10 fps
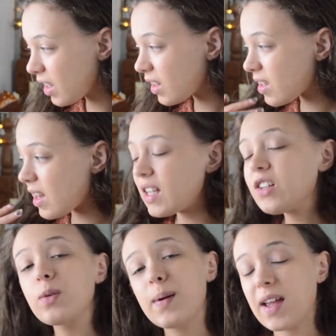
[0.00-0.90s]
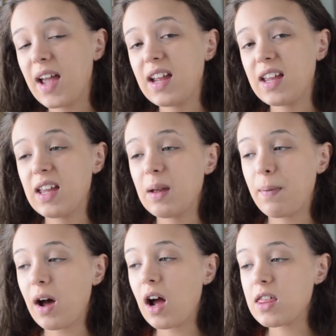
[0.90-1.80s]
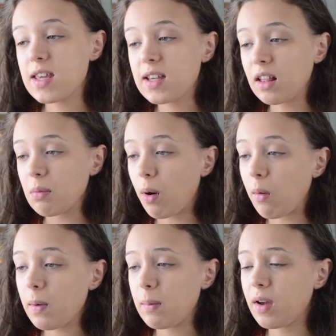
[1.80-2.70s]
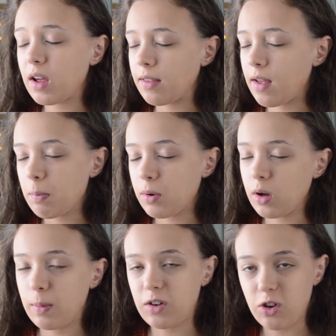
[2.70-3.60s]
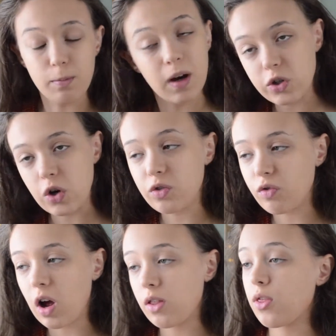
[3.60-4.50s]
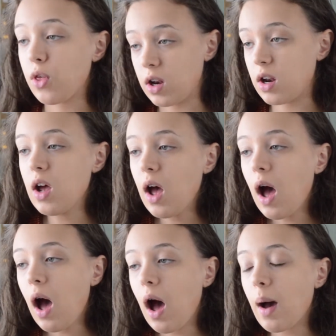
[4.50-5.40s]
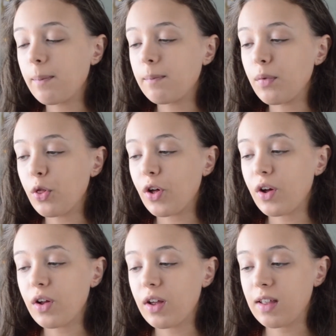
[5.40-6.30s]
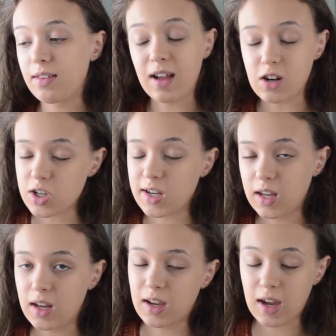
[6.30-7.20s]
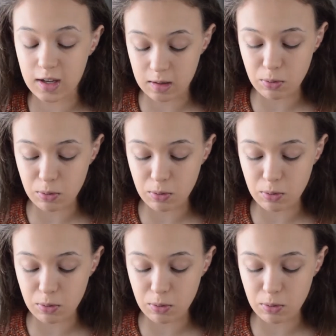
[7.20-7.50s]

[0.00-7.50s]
It's a little bit cakey, but I think that's probably because I put a bit too much on rather than that it's actually a cakey